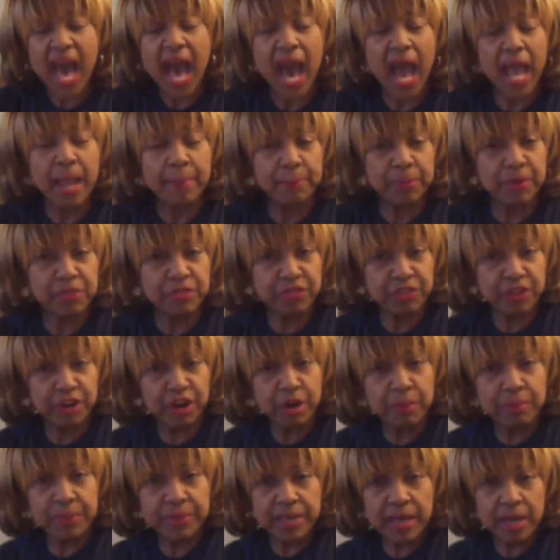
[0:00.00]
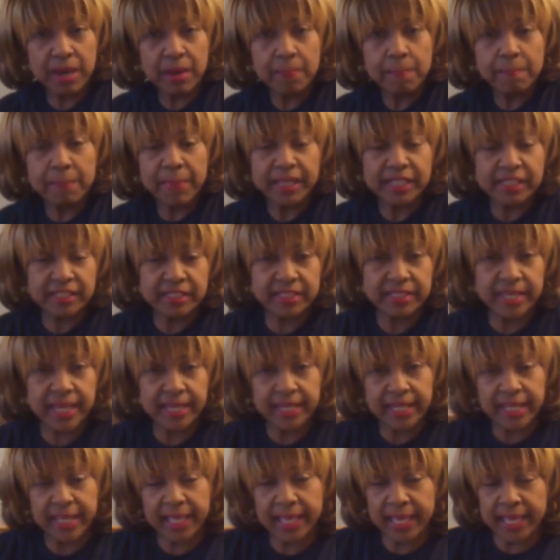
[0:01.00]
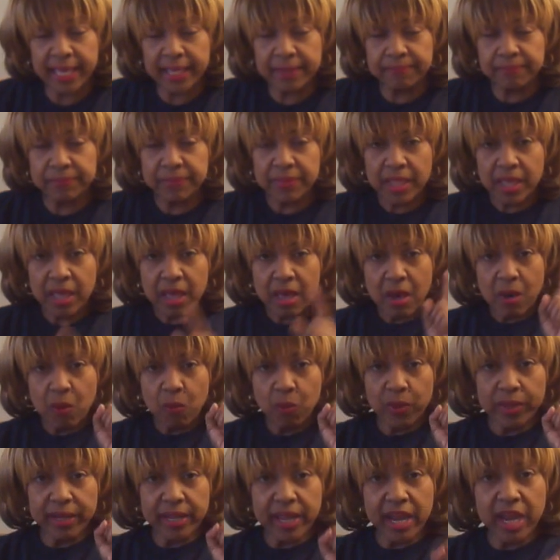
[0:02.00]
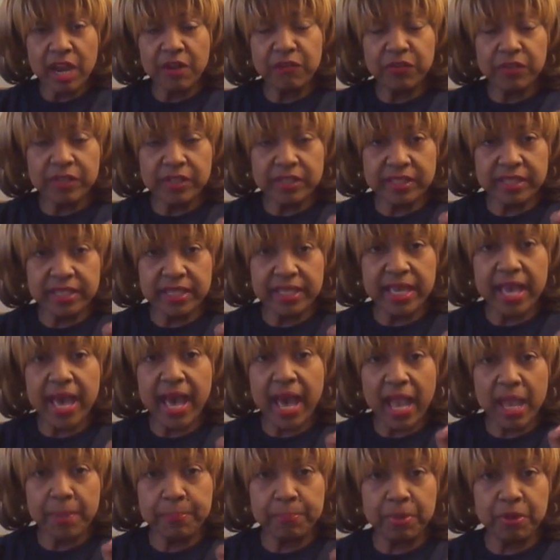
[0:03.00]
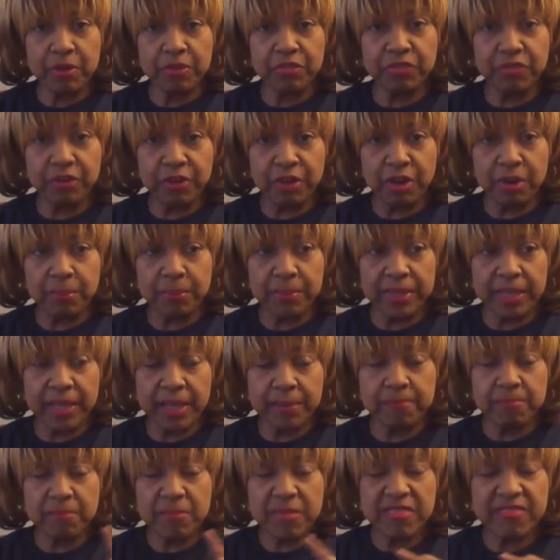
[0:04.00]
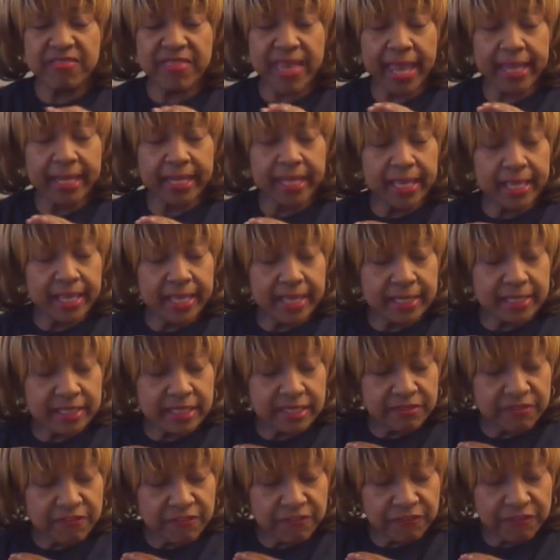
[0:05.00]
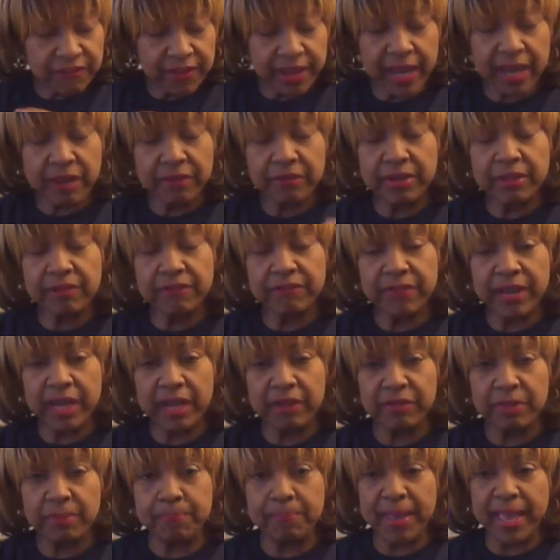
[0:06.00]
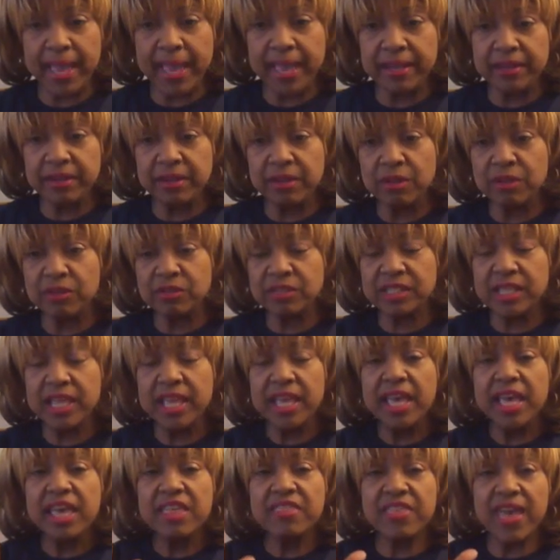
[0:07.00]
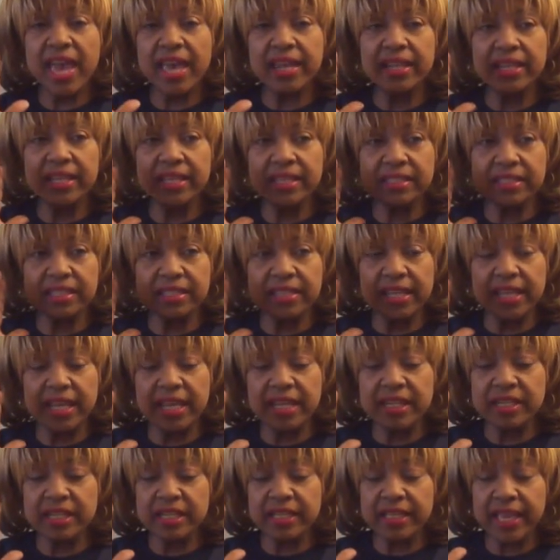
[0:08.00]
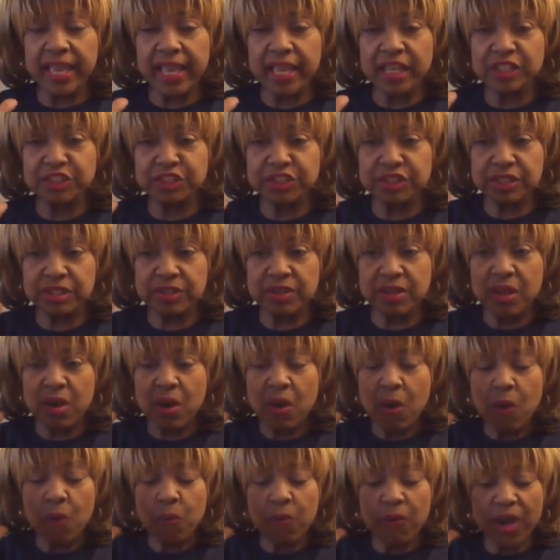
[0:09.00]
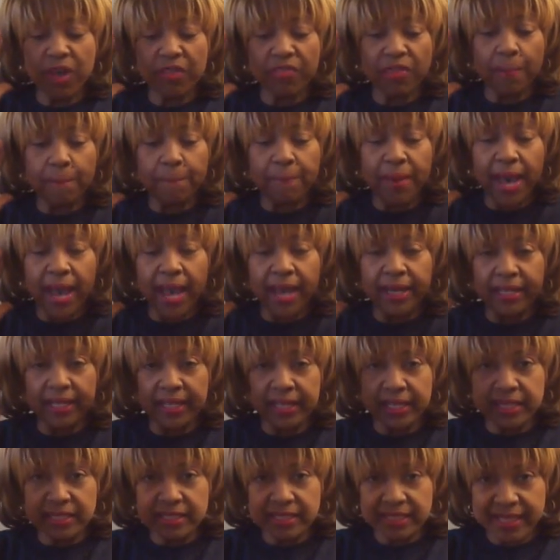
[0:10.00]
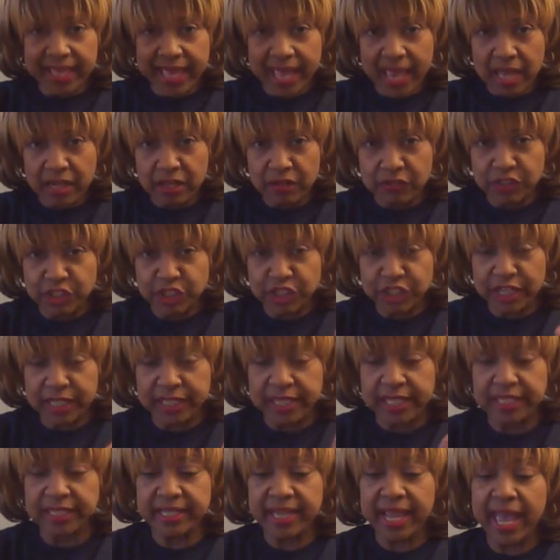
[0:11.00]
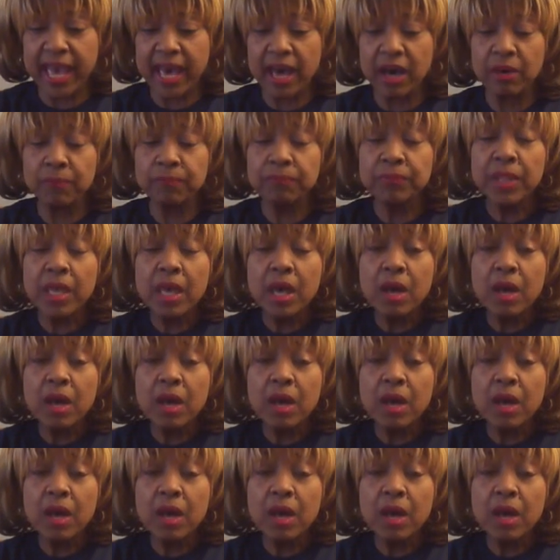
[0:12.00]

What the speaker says: Hypothermia may set in. Whenever you see hypothermia, that is very, very bad news. That is an indication where the body is kind of shutting down.